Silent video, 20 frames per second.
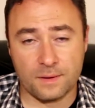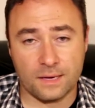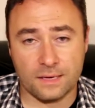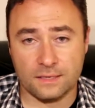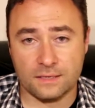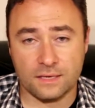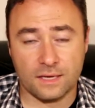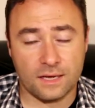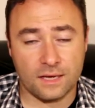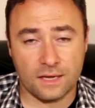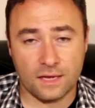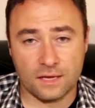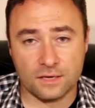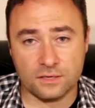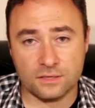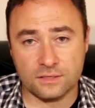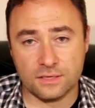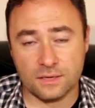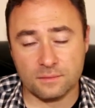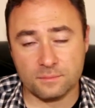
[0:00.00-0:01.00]
mind. I
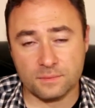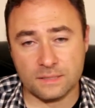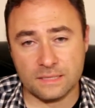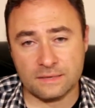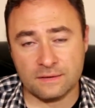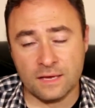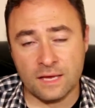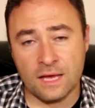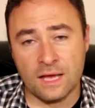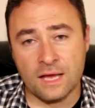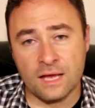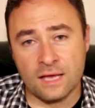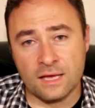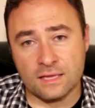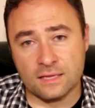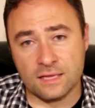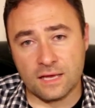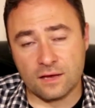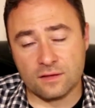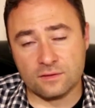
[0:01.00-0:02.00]
could not believe.
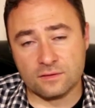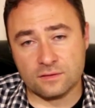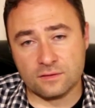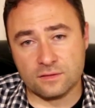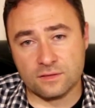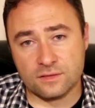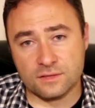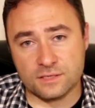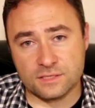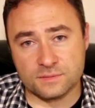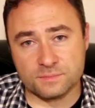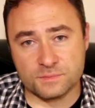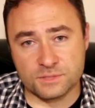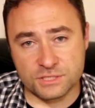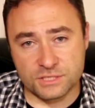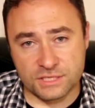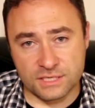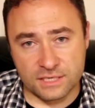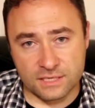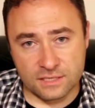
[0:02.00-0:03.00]
Now this
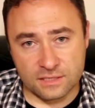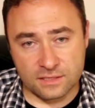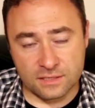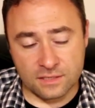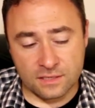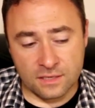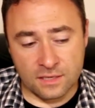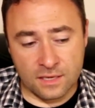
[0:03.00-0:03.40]
machine,